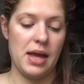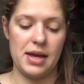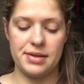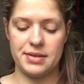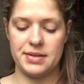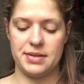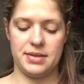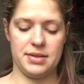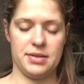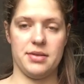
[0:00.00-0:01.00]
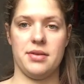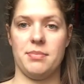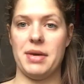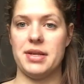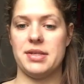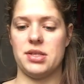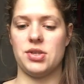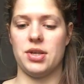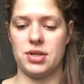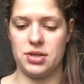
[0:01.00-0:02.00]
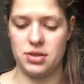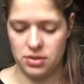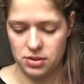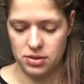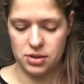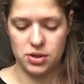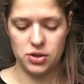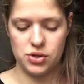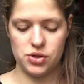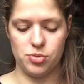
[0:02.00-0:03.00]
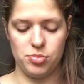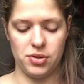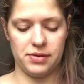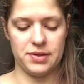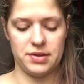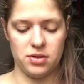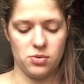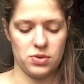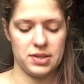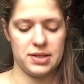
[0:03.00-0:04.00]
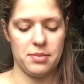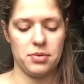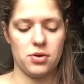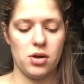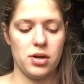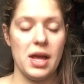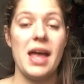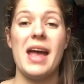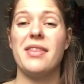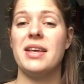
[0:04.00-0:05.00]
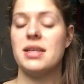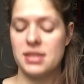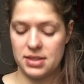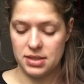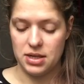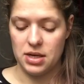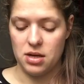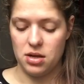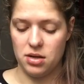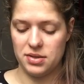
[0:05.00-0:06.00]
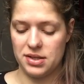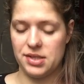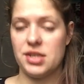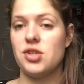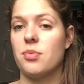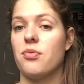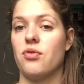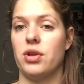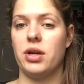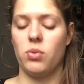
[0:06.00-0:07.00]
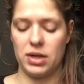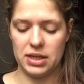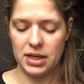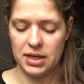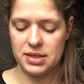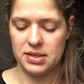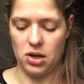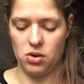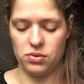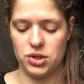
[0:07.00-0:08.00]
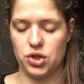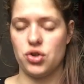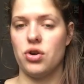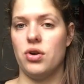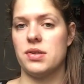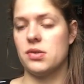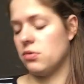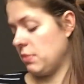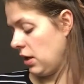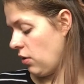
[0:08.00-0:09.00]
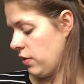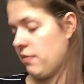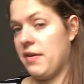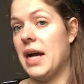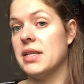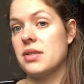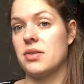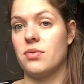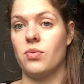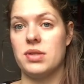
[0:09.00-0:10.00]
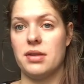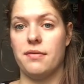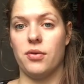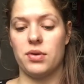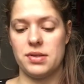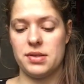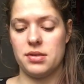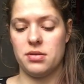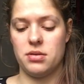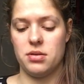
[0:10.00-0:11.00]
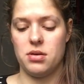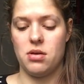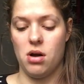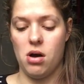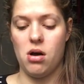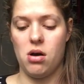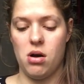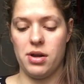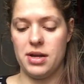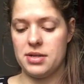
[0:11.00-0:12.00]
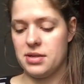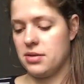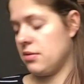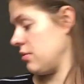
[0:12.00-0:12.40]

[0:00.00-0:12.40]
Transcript: Hence my decision to put the Star Wars sampler on. And these stitch up really quickly, so this should also be going fast once I focus on it.